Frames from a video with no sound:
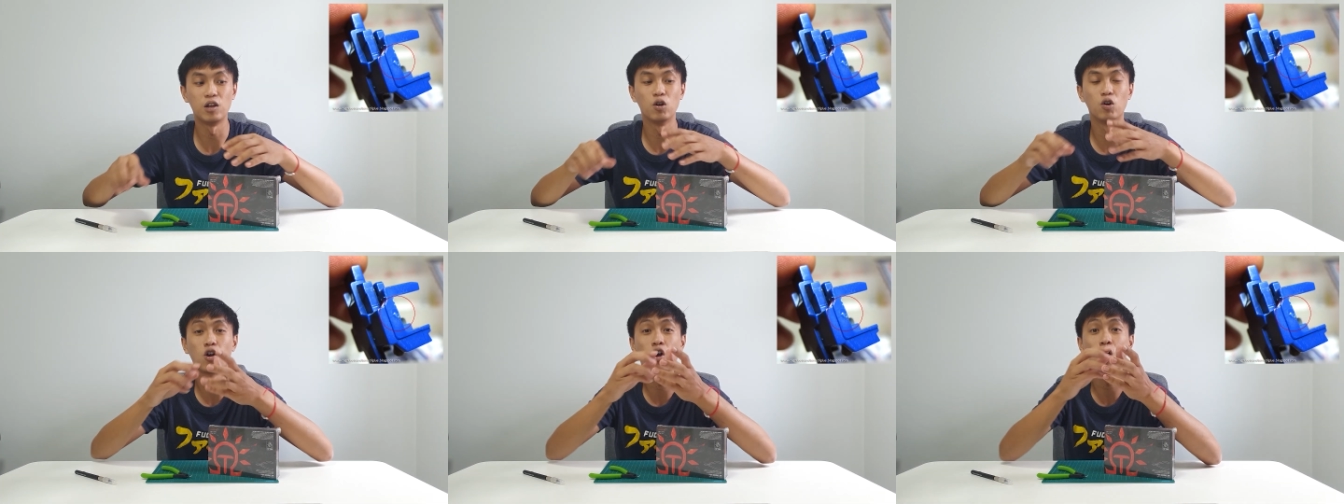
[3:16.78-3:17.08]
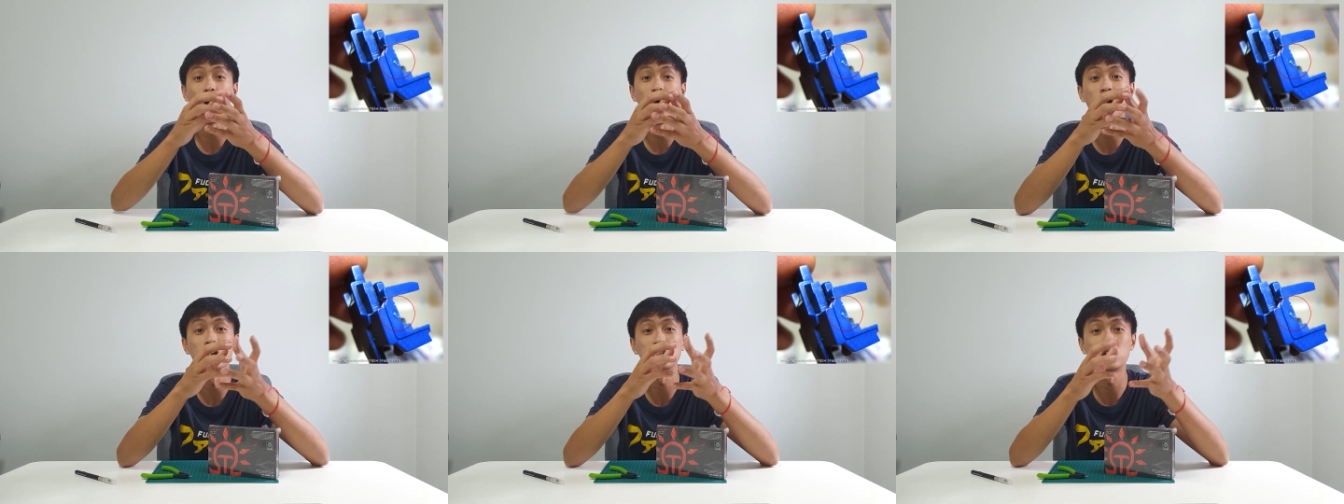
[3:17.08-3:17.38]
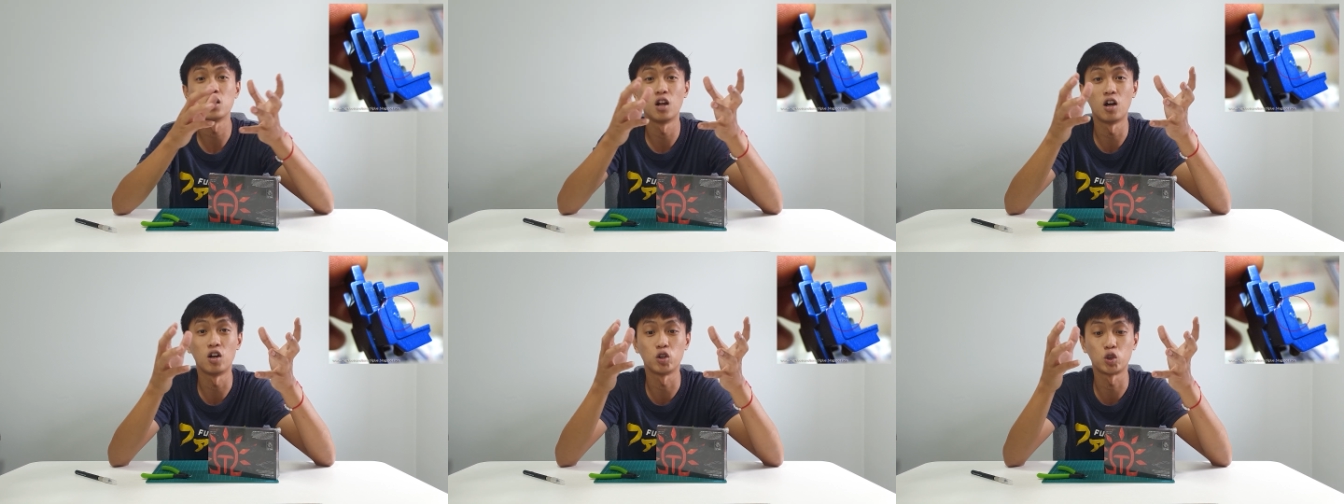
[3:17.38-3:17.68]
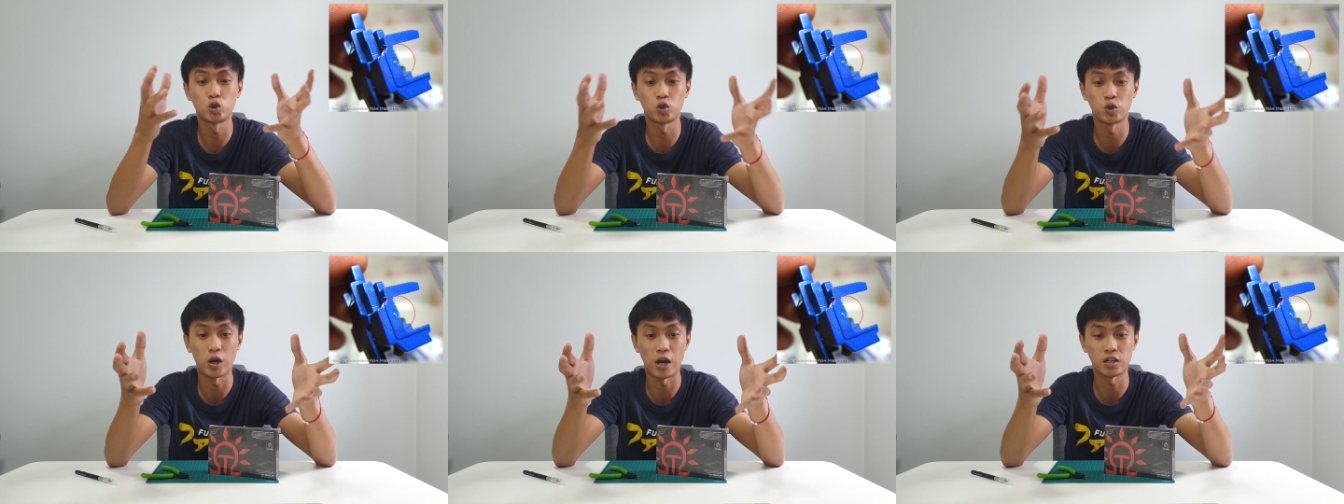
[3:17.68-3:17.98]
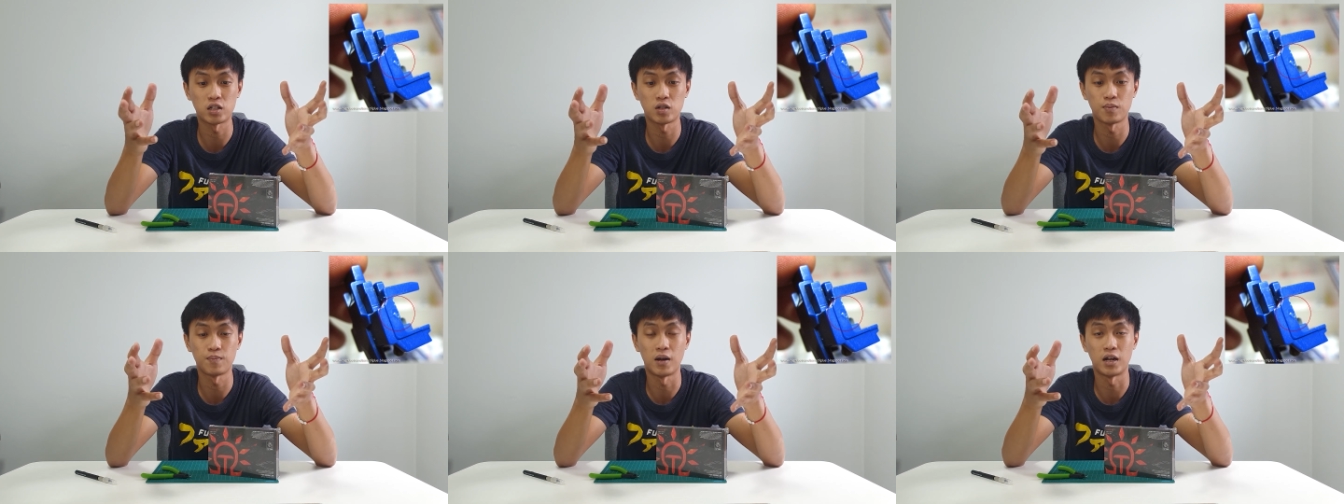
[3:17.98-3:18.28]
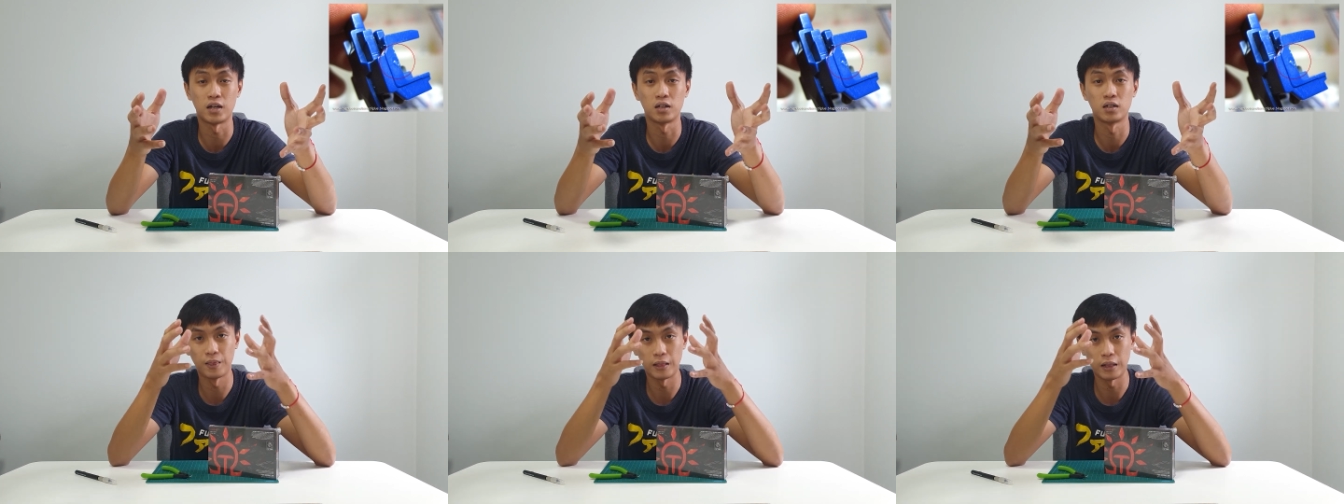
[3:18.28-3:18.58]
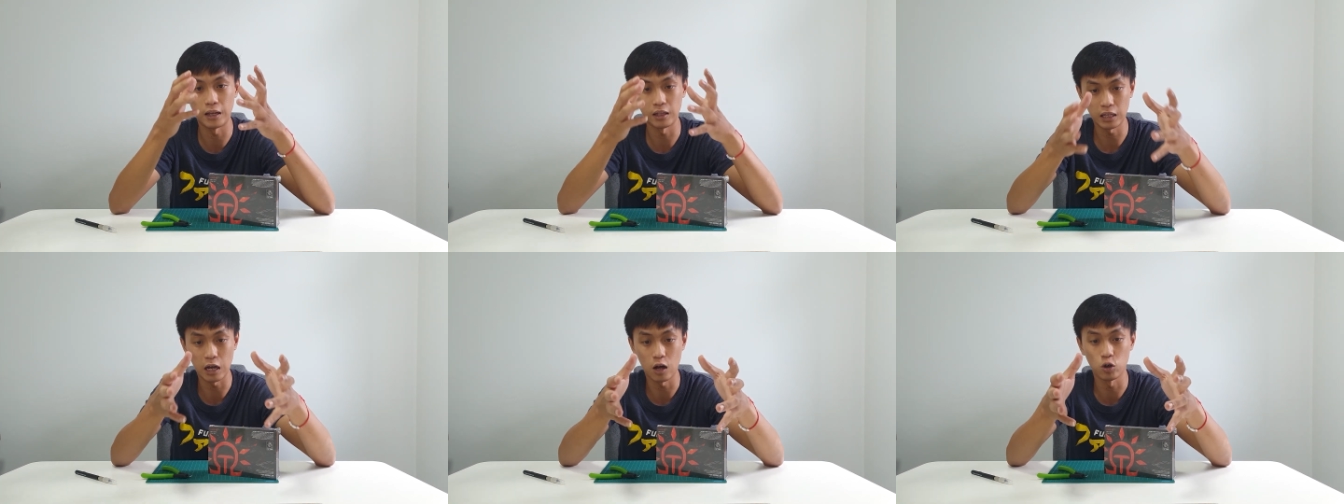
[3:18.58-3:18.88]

it'll cause a lot of stress. Later